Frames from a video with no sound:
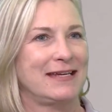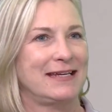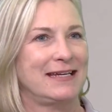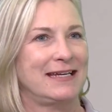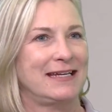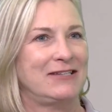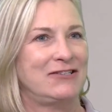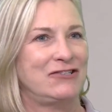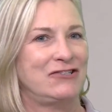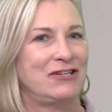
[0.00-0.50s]

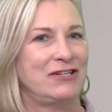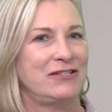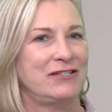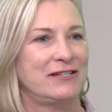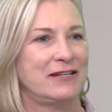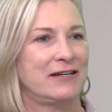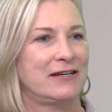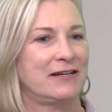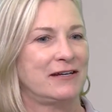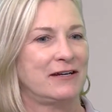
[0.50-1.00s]
It's just
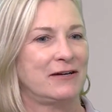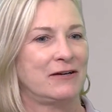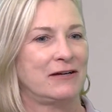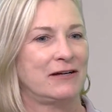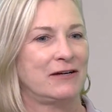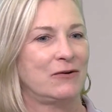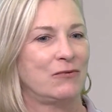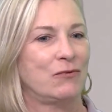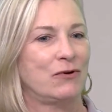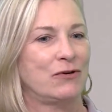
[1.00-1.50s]

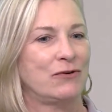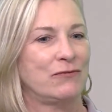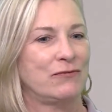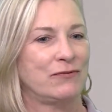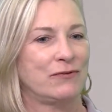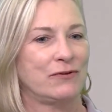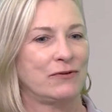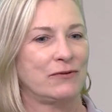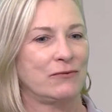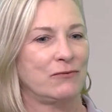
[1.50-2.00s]
a
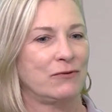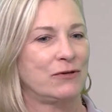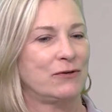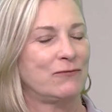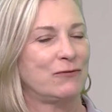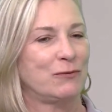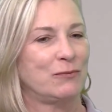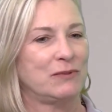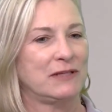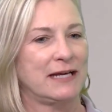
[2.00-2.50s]
wonderful,
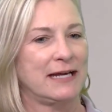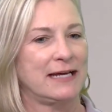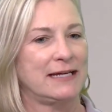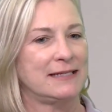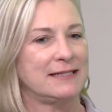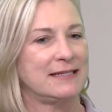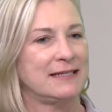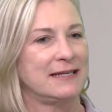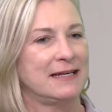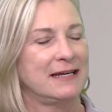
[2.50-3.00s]
wonderful
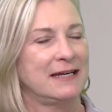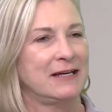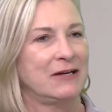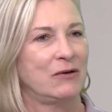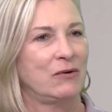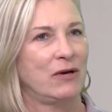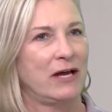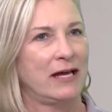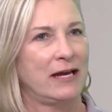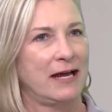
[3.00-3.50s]
place.
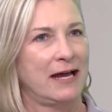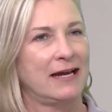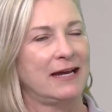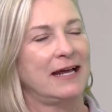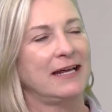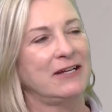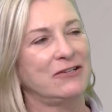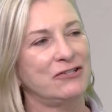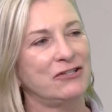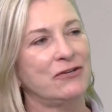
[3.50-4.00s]
And
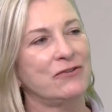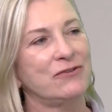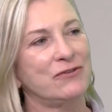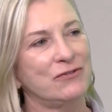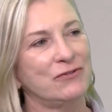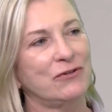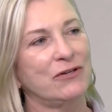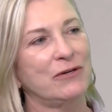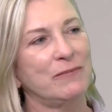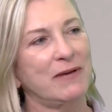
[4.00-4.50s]
I can share the
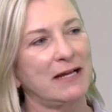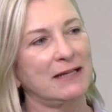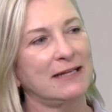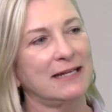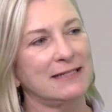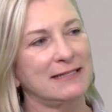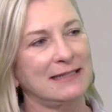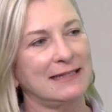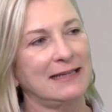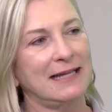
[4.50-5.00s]
story about
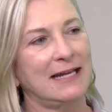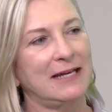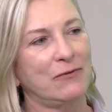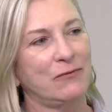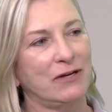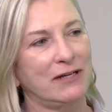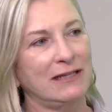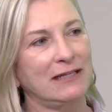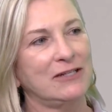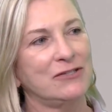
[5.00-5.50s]
Leslie, Lady
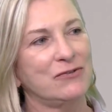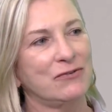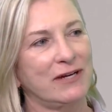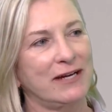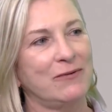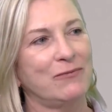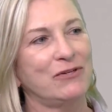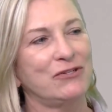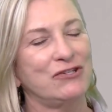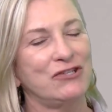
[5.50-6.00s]
Ridley
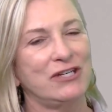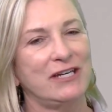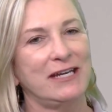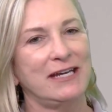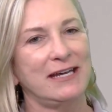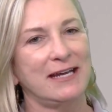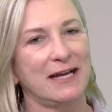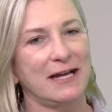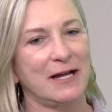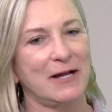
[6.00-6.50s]
Tree. When
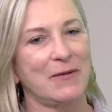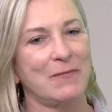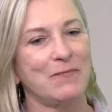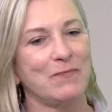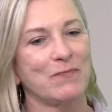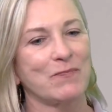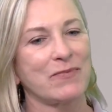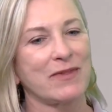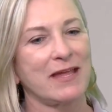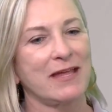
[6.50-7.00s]
she,
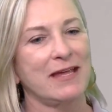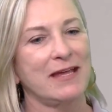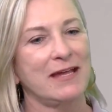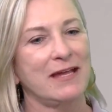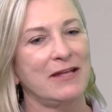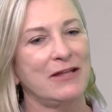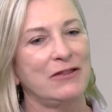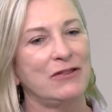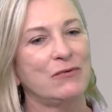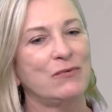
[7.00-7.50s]

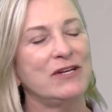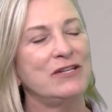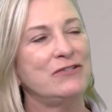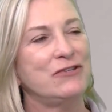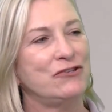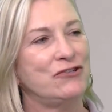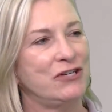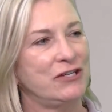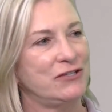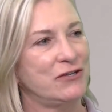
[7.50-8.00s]
the
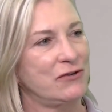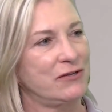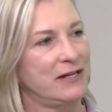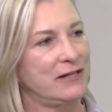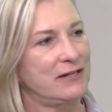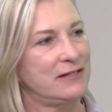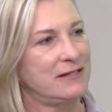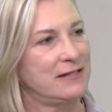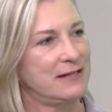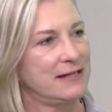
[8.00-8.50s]
reason she
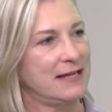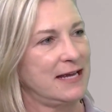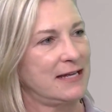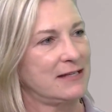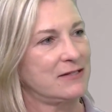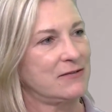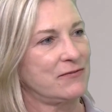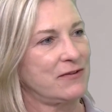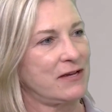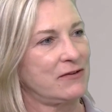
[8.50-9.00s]
donated to the
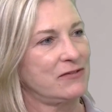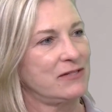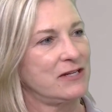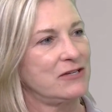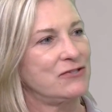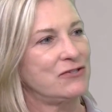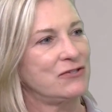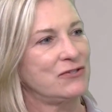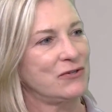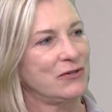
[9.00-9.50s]
Cancer
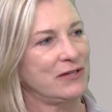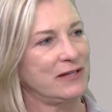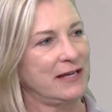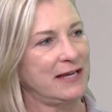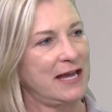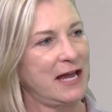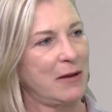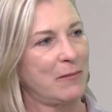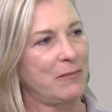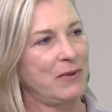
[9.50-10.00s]
Foundation during the
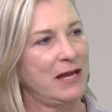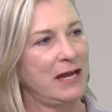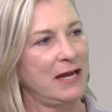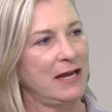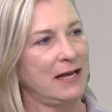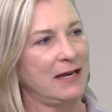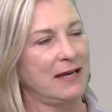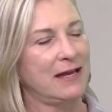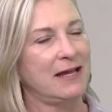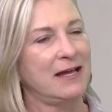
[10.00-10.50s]

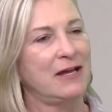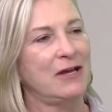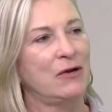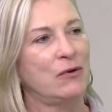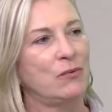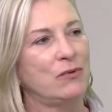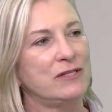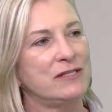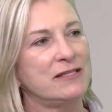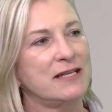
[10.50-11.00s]
campaign
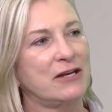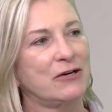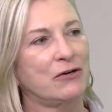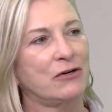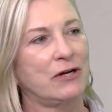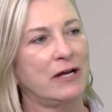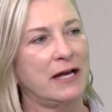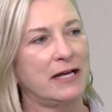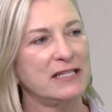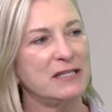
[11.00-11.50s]
was that her
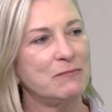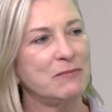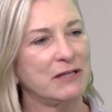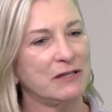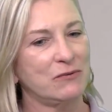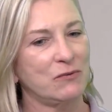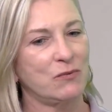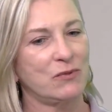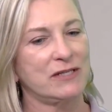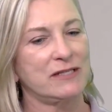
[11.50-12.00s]

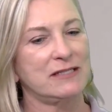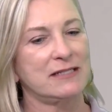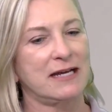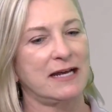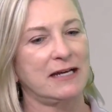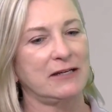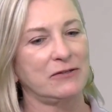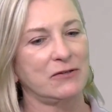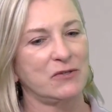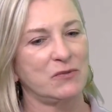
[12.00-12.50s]
husband was
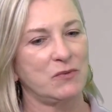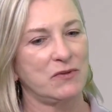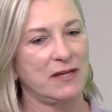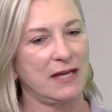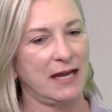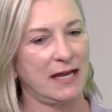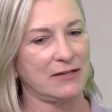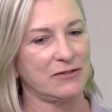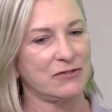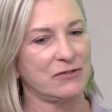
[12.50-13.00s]
diagnosed with
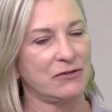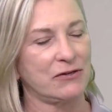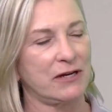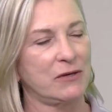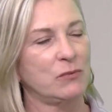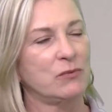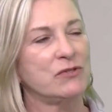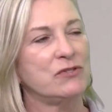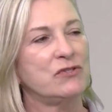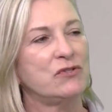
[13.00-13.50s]
cancer
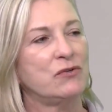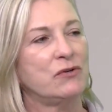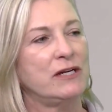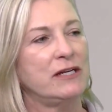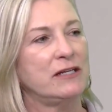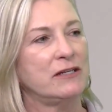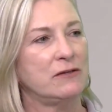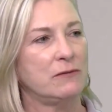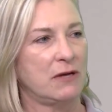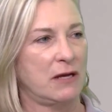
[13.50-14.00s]
and was
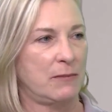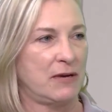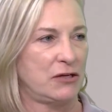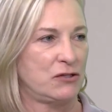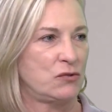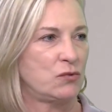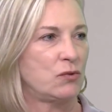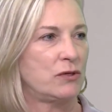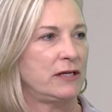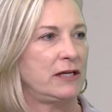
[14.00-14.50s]
treated about
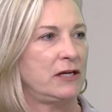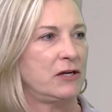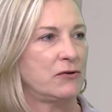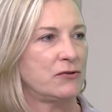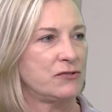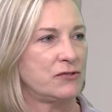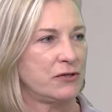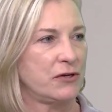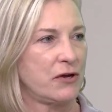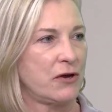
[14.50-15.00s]
20
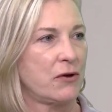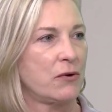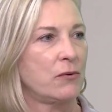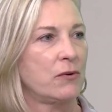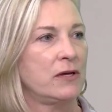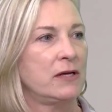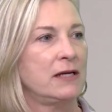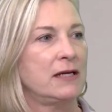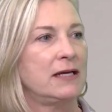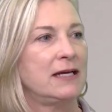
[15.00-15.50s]
years ago
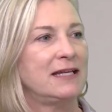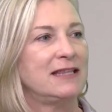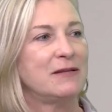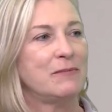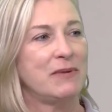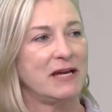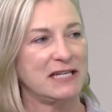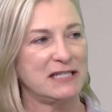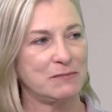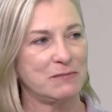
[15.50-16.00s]
in the
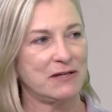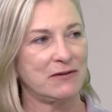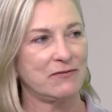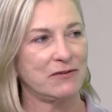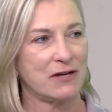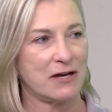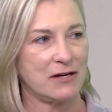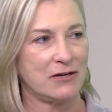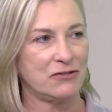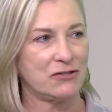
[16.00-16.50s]
basement of
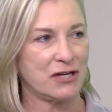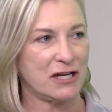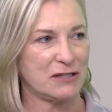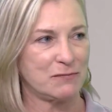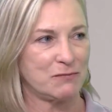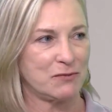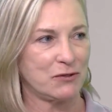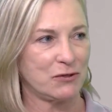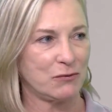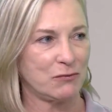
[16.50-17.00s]
Cottage
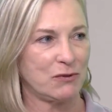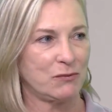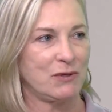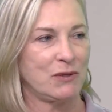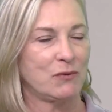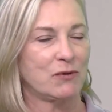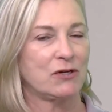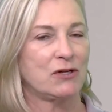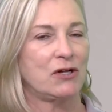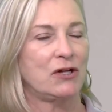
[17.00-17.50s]
Hospital when we
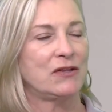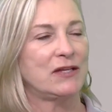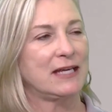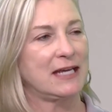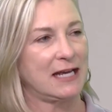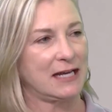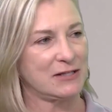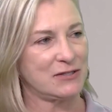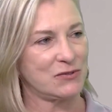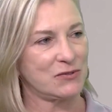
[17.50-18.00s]
were called the
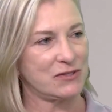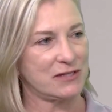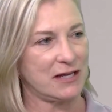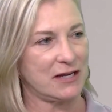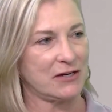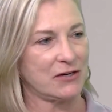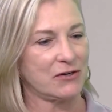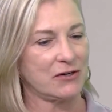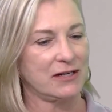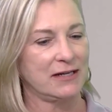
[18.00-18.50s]
Cancer
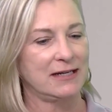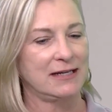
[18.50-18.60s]
Center.